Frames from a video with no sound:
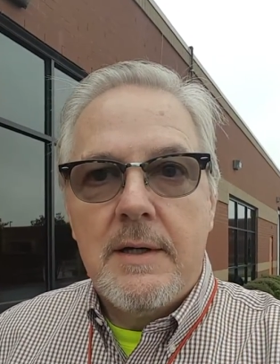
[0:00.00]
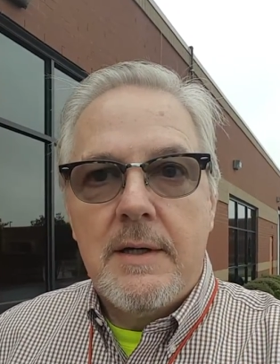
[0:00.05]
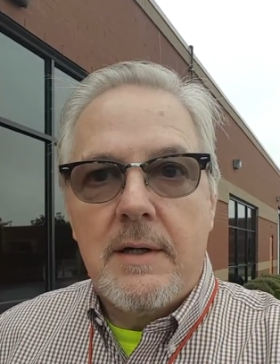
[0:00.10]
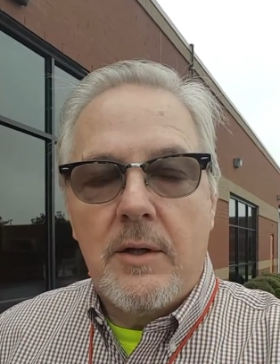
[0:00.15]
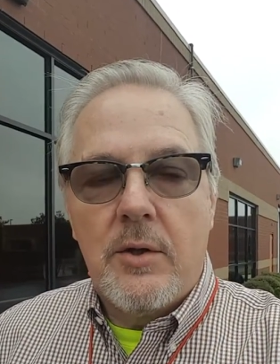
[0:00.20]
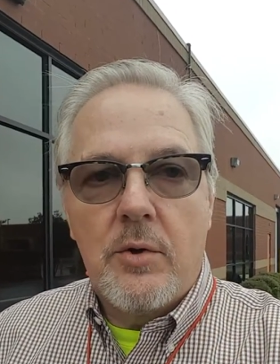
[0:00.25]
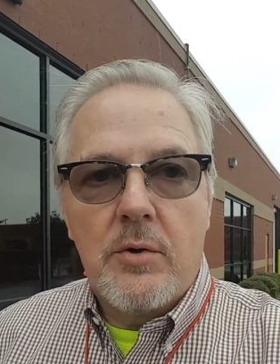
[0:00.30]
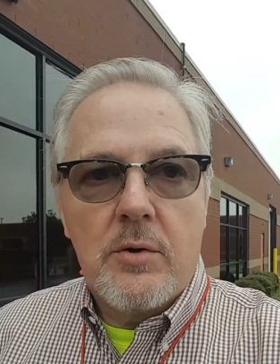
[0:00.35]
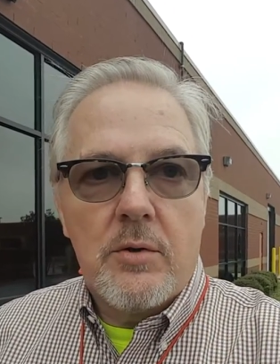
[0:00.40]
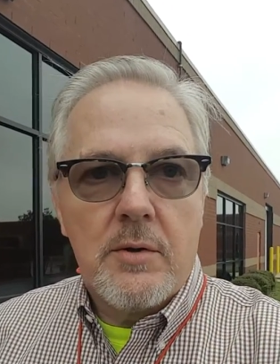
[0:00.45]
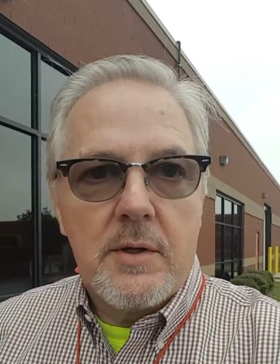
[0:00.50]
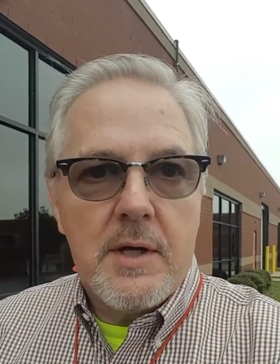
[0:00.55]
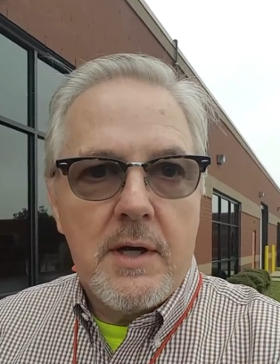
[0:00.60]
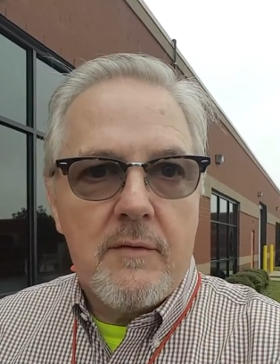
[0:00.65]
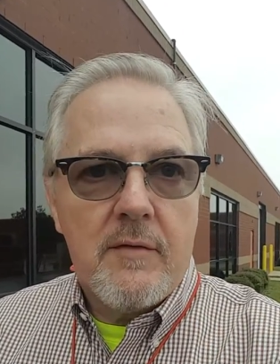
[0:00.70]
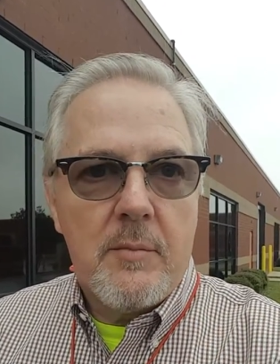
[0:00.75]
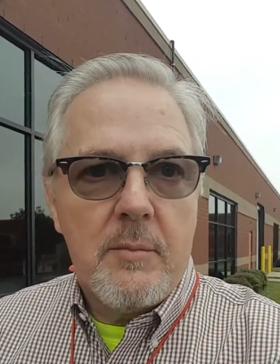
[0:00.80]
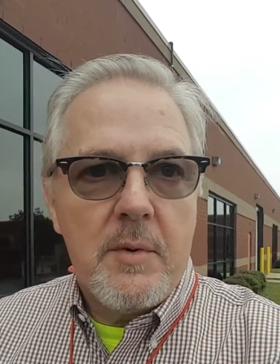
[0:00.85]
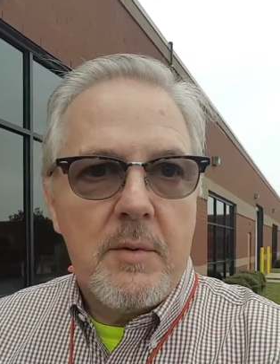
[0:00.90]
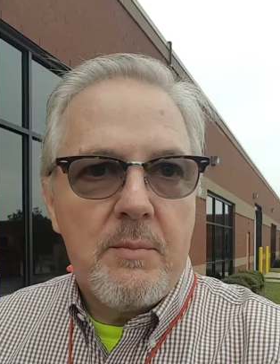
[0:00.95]
local
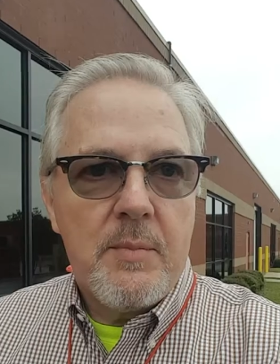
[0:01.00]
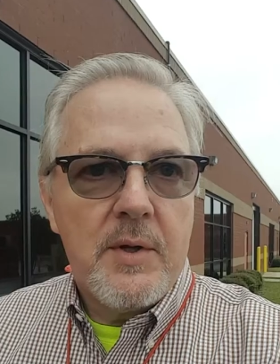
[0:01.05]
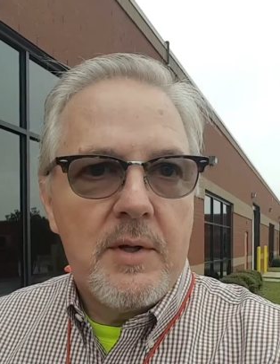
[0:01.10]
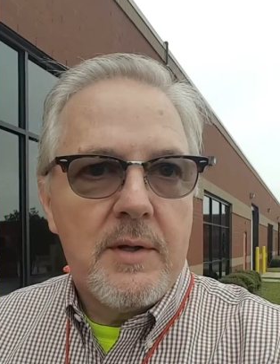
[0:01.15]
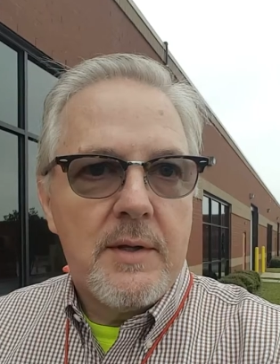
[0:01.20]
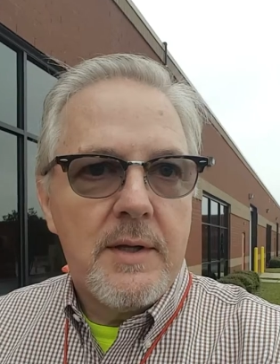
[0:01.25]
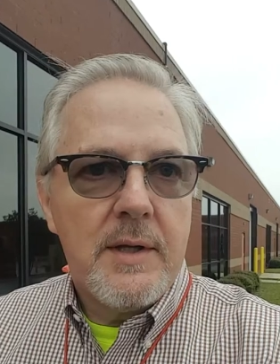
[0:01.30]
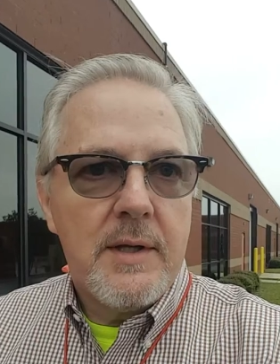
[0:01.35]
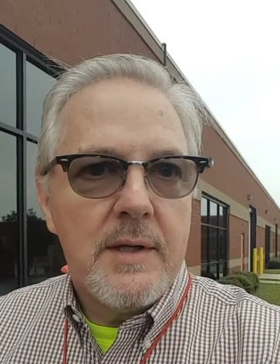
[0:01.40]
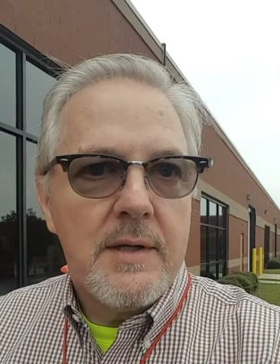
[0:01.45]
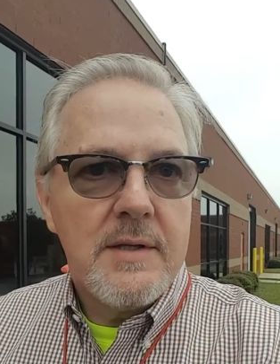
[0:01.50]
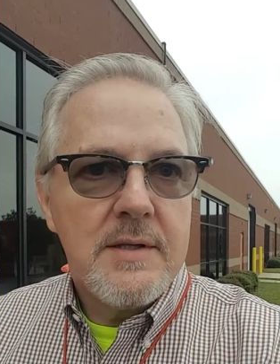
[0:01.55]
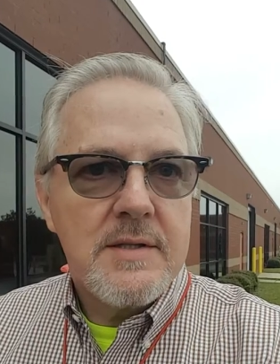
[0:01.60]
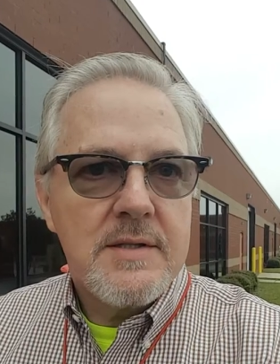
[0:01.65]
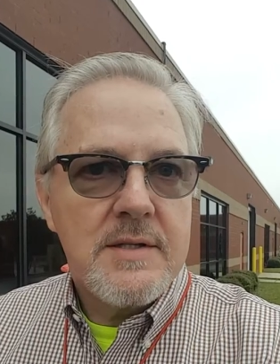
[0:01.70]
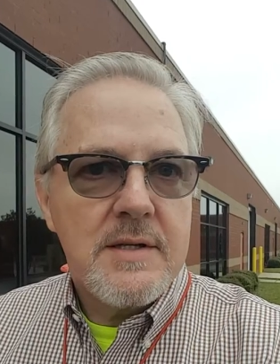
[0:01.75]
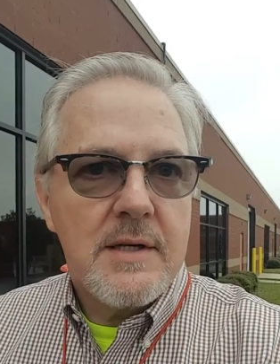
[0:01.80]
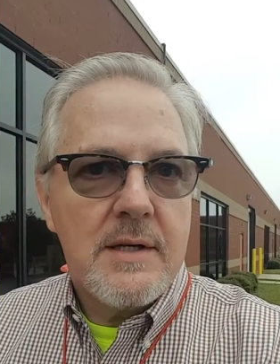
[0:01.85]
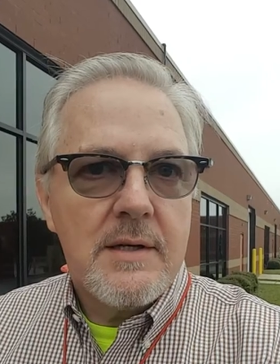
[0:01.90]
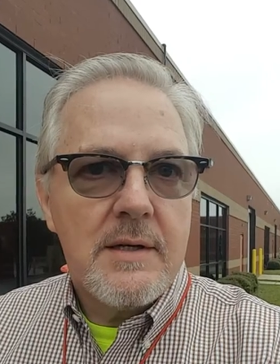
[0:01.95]
government
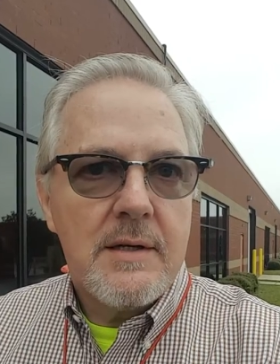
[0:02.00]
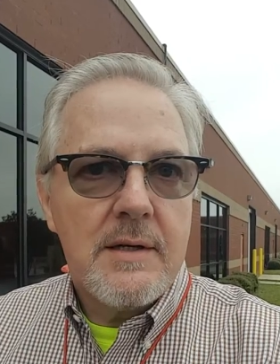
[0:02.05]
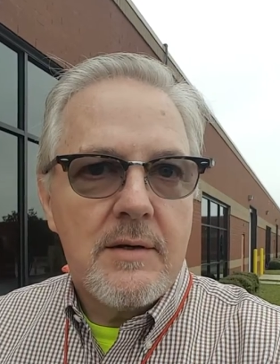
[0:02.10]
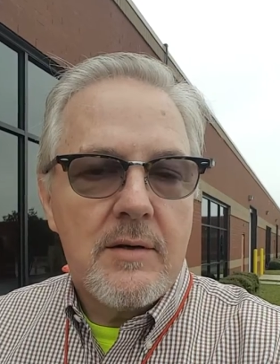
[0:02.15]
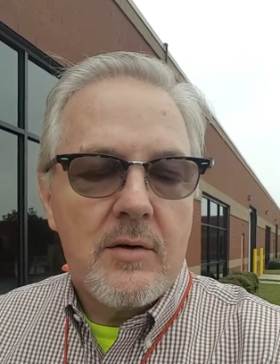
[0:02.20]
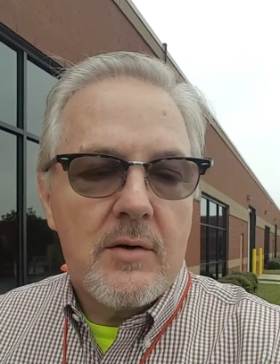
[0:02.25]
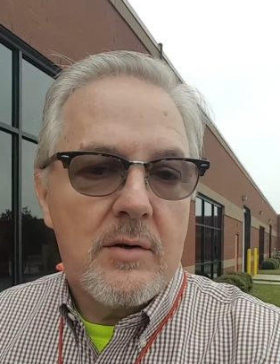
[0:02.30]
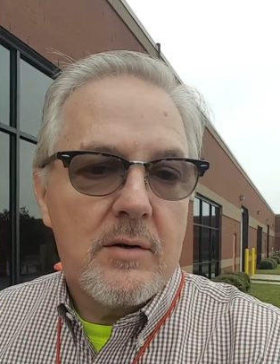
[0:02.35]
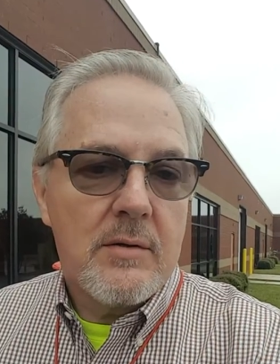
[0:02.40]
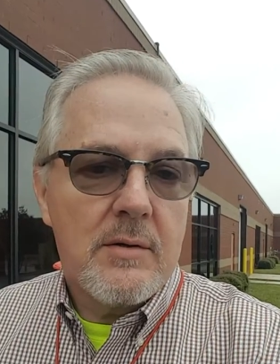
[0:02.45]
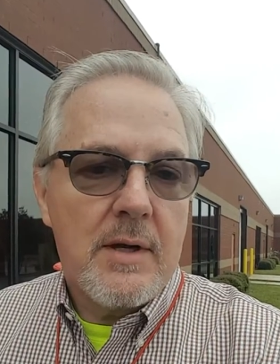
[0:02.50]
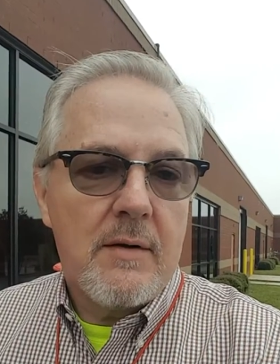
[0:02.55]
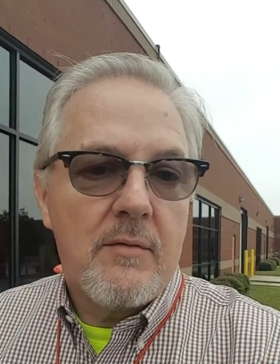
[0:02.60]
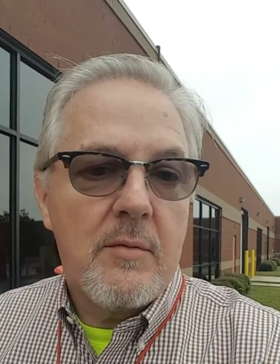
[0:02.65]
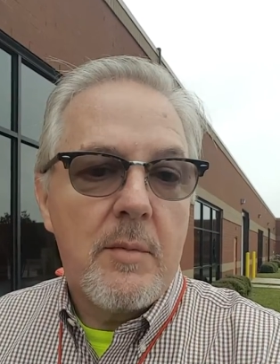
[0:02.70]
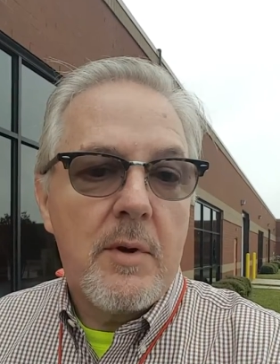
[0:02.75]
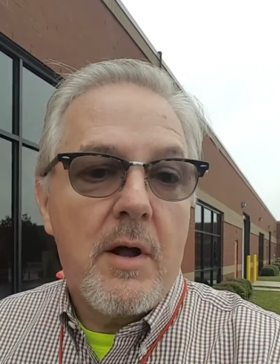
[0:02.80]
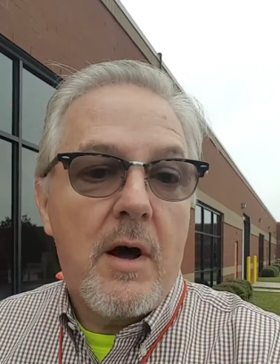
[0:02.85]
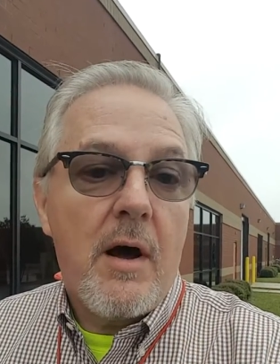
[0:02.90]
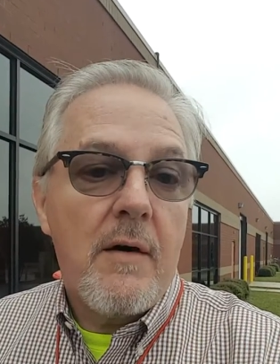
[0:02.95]
buildings and her
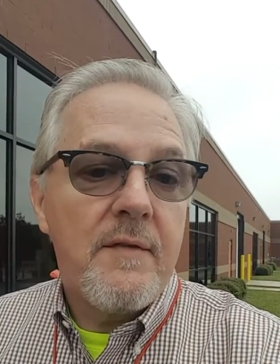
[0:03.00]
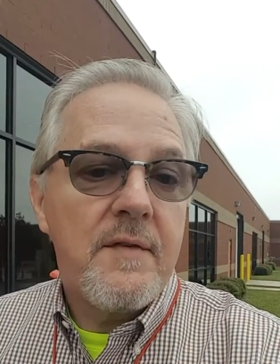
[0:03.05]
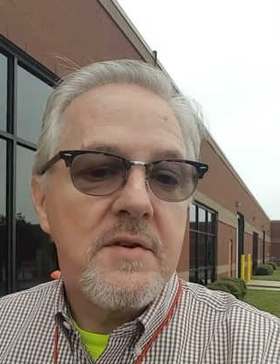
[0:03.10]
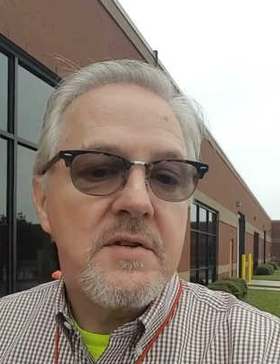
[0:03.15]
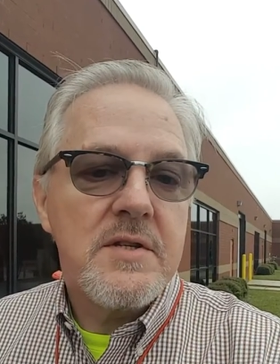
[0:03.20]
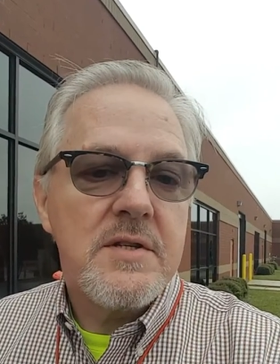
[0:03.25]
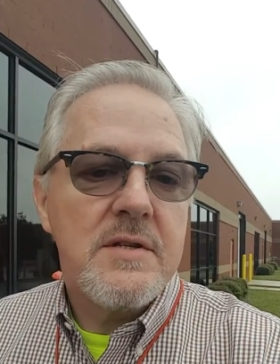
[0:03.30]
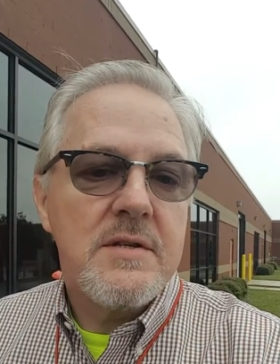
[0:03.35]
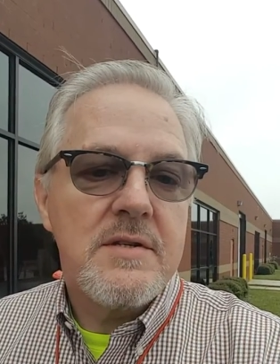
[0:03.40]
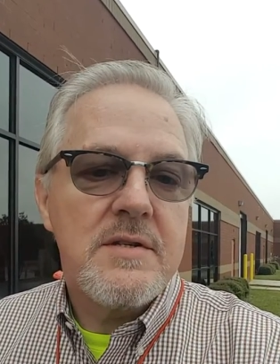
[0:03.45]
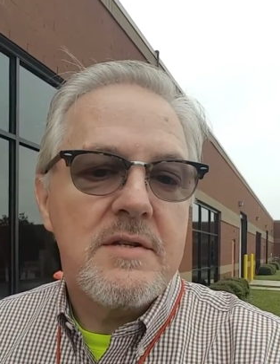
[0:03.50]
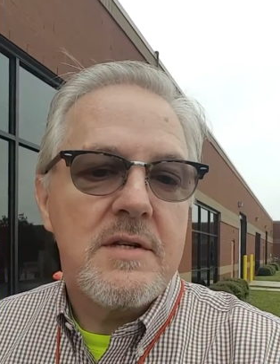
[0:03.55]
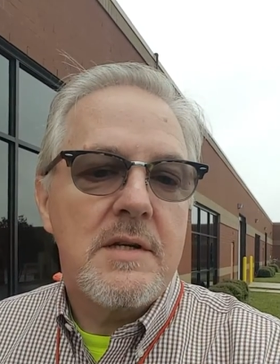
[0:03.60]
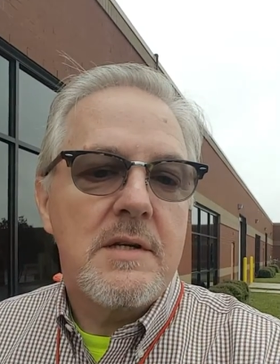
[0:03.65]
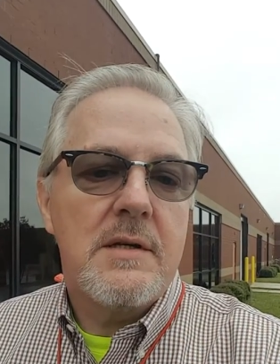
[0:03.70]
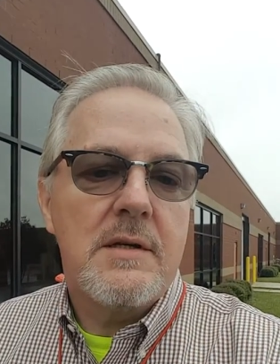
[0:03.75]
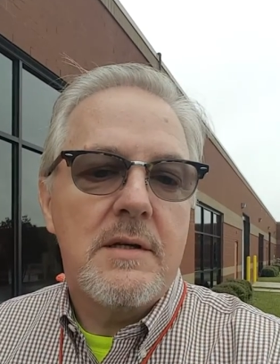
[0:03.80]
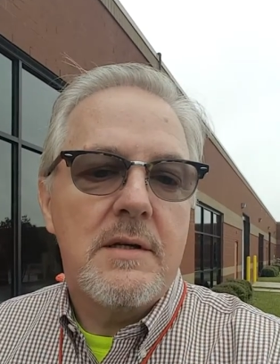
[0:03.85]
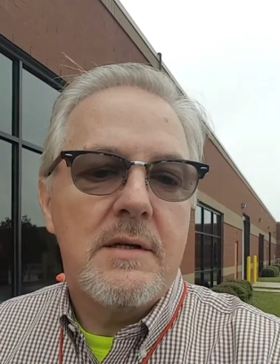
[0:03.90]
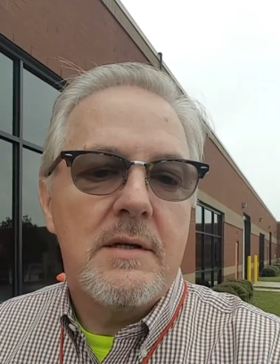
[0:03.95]
government offices
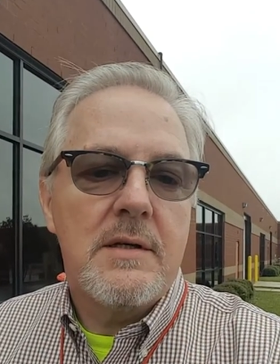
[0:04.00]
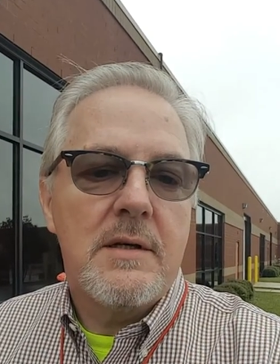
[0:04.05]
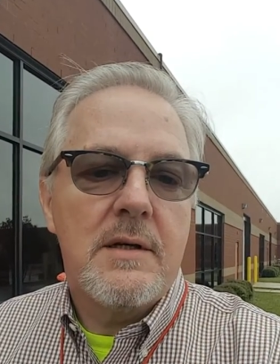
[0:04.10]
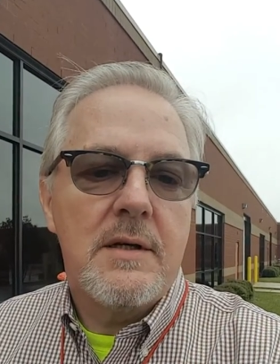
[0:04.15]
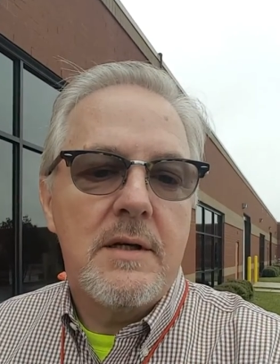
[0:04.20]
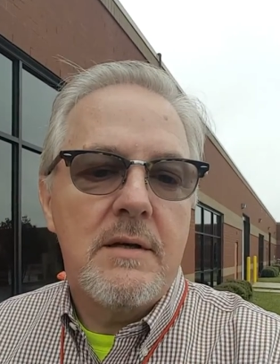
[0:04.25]
and uh,